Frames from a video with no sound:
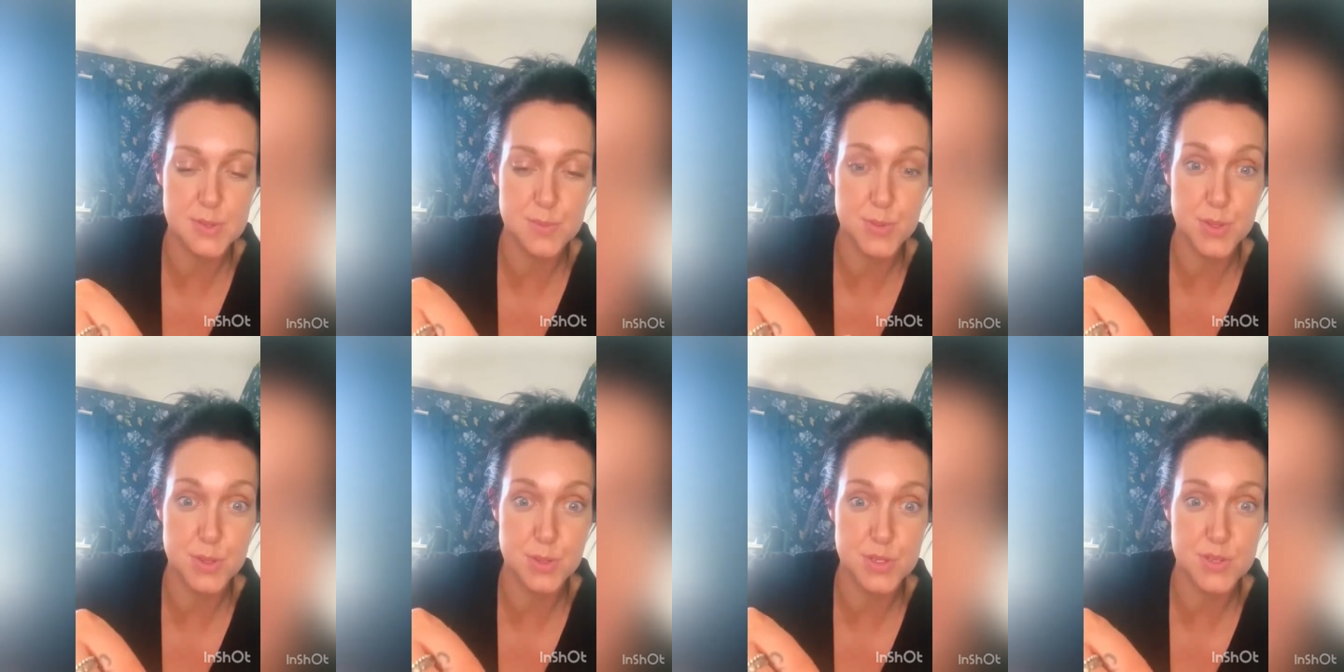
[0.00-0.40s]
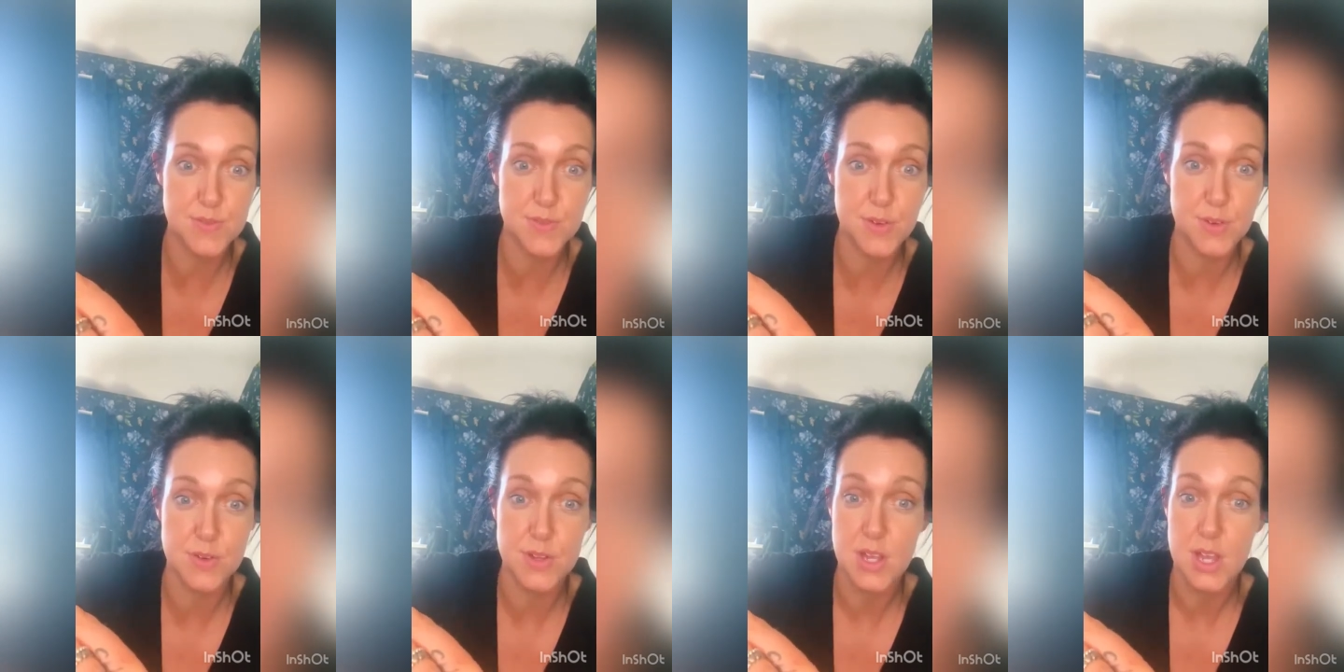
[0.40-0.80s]

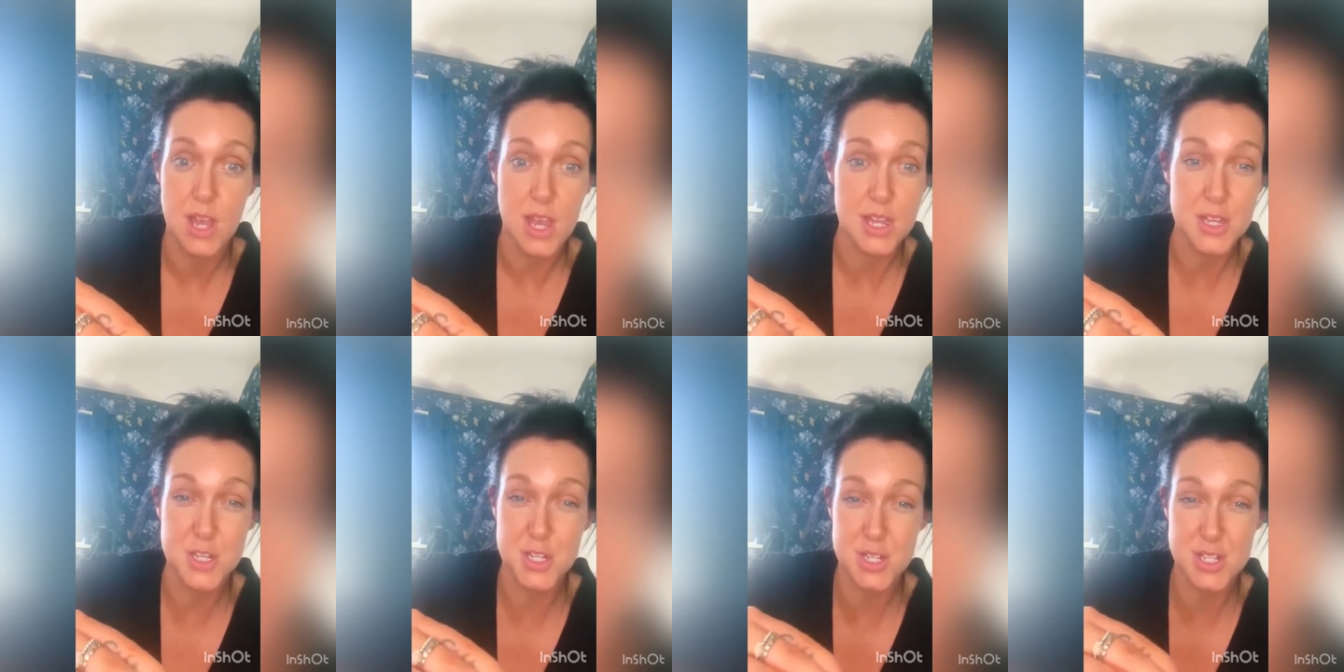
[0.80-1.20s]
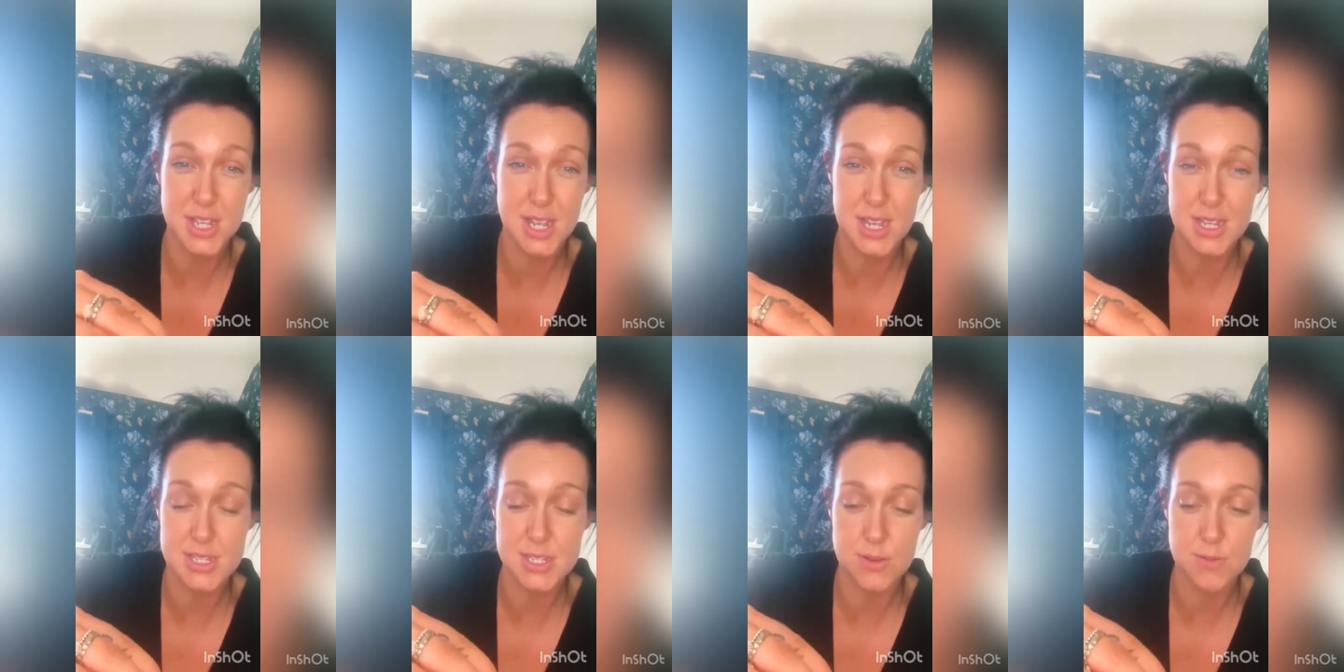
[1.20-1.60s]
beautiful and just
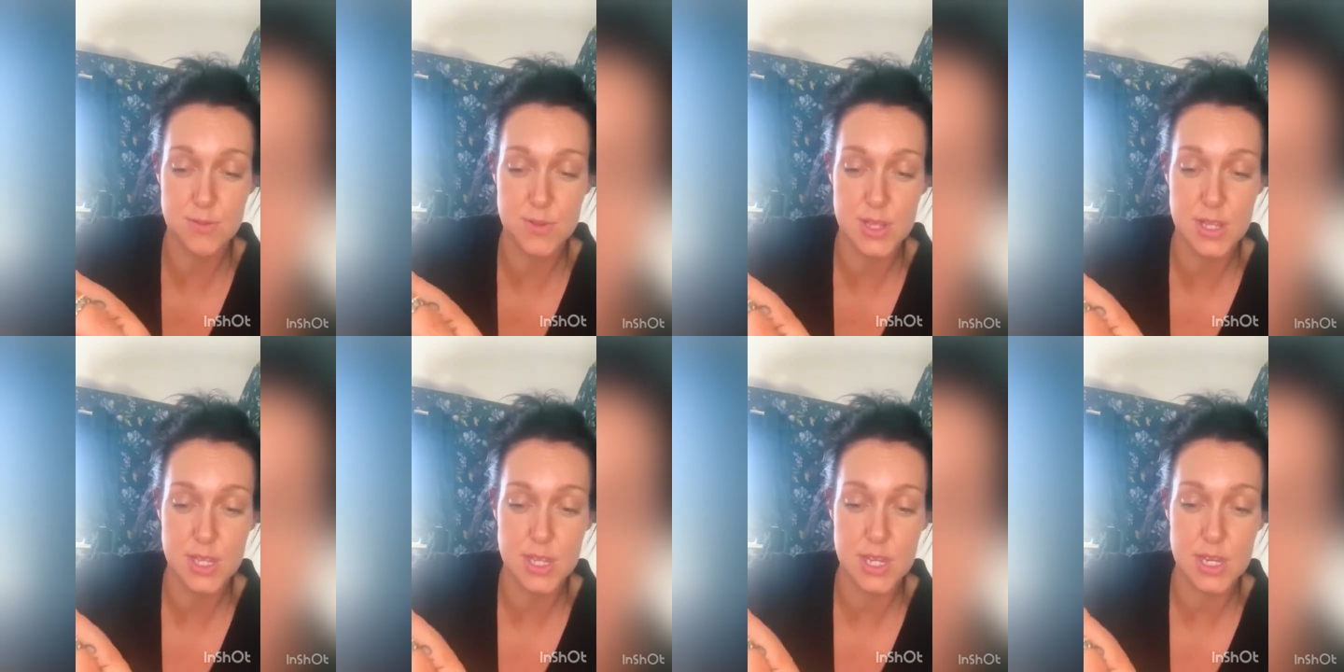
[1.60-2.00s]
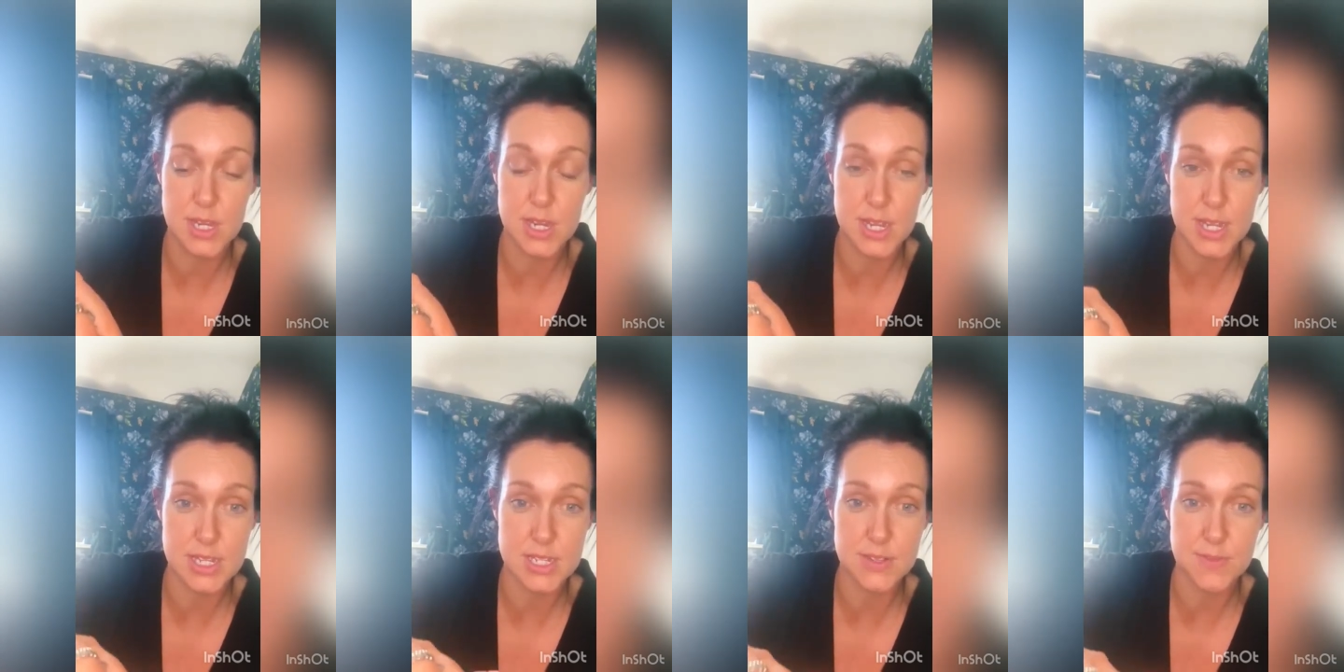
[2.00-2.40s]
adds a really
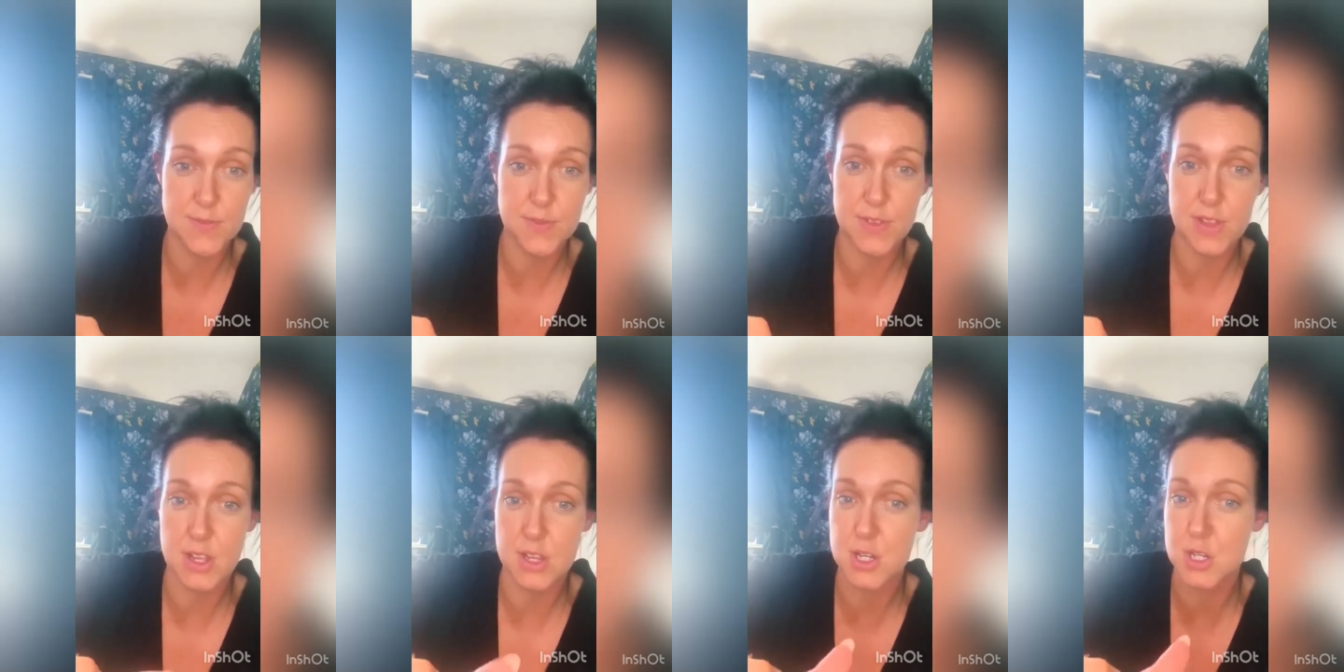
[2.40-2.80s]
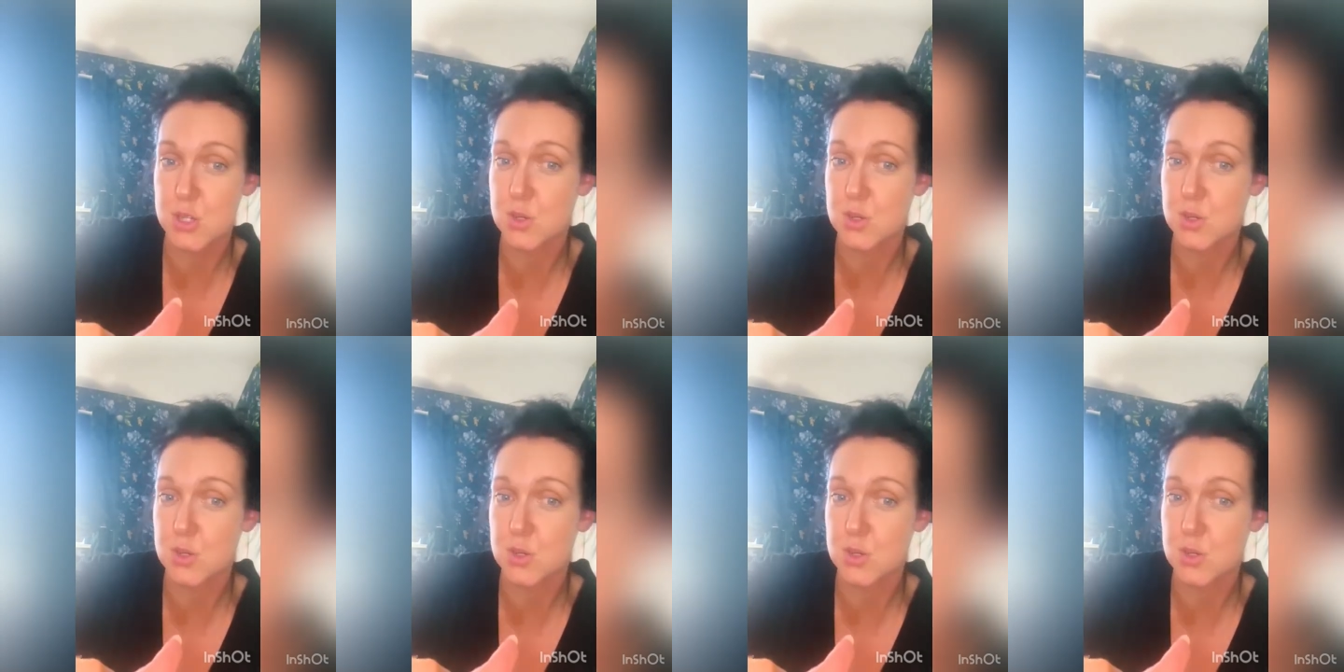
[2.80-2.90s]
nice flush,